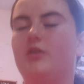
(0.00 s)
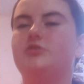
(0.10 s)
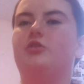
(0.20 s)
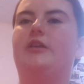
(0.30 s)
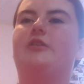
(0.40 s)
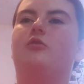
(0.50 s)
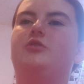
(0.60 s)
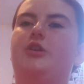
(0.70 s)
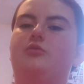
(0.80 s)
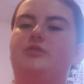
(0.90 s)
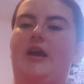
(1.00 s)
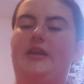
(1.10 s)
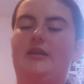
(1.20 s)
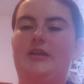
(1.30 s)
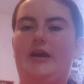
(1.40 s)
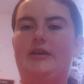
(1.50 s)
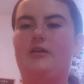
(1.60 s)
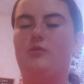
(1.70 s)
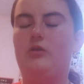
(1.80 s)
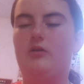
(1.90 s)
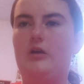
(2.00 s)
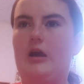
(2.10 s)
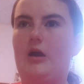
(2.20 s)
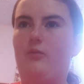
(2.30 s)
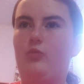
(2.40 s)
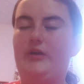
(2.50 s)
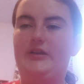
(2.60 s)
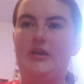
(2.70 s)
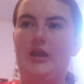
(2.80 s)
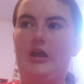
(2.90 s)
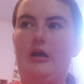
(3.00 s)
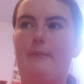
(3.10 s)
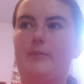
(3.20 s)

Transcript: So they don't use any like weed killer